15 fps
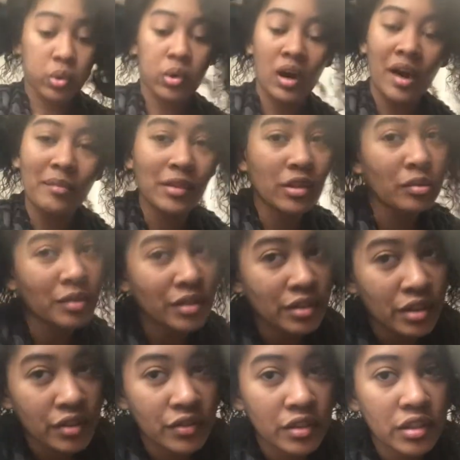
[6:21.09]
I'm a little bit
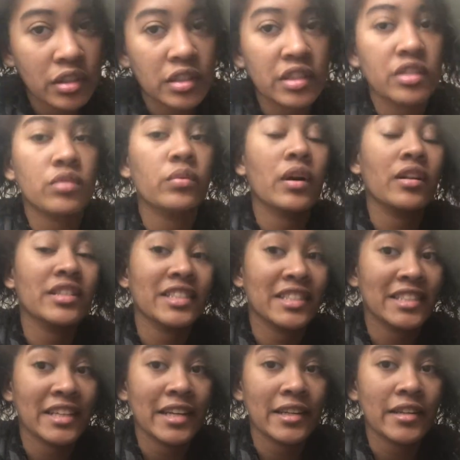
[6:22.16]
nervous as well as
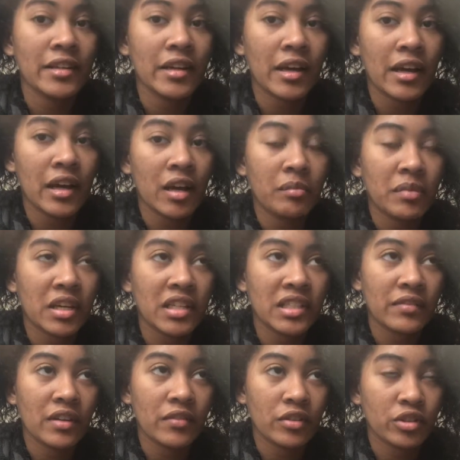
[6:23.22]
excited because
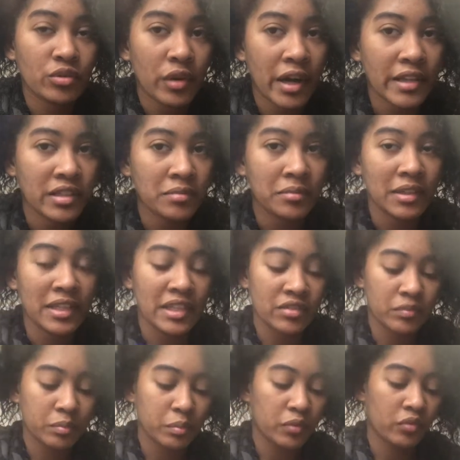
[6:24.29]
I've never tried something like this
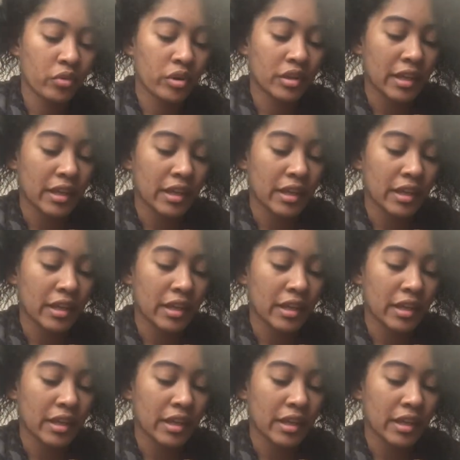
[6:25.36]
before.